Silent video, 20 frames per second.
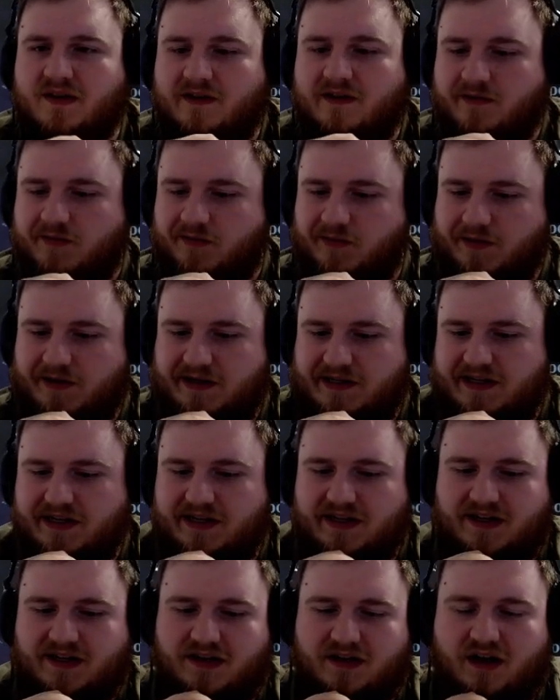we
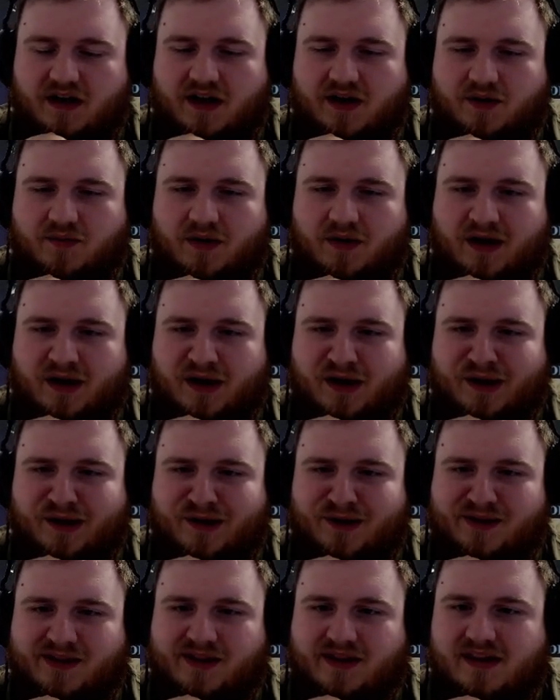can
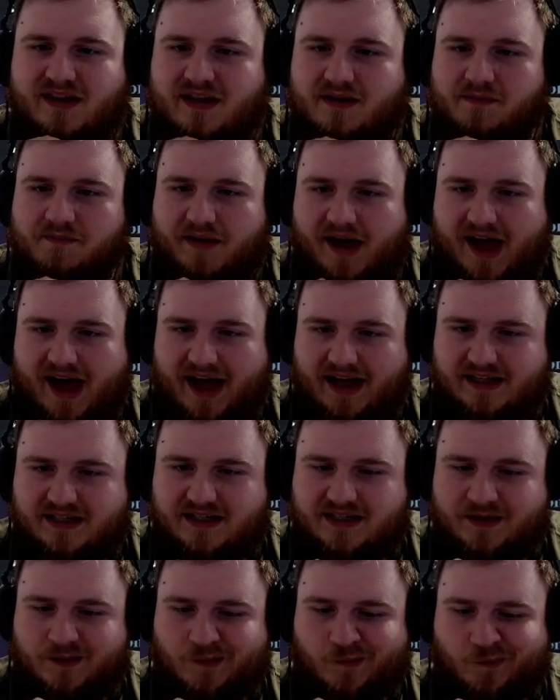Otawara the
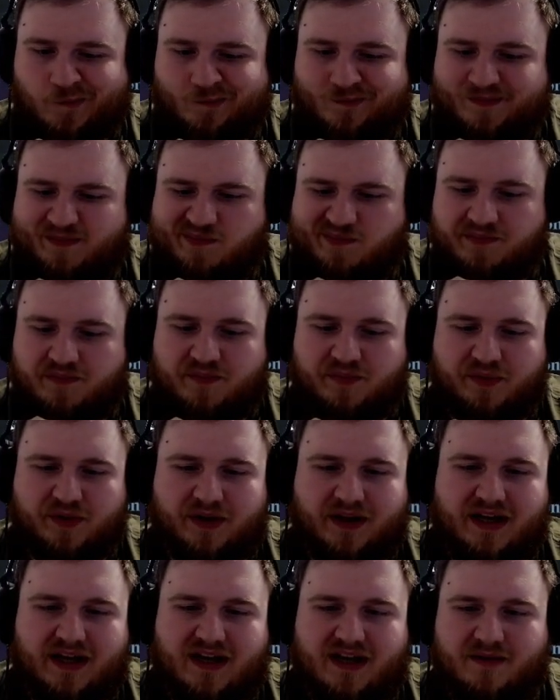Bat,
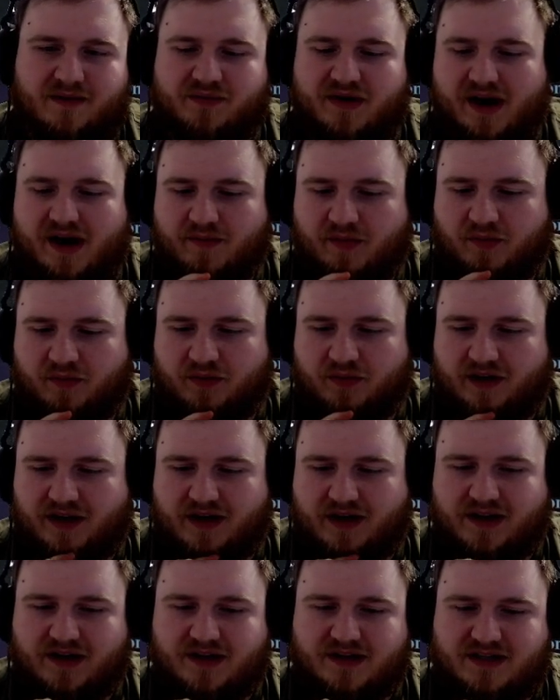play Primal
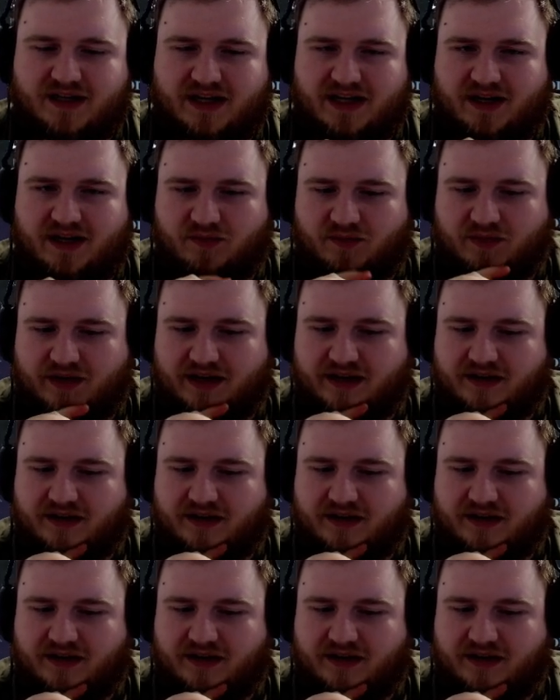Prayers, and win.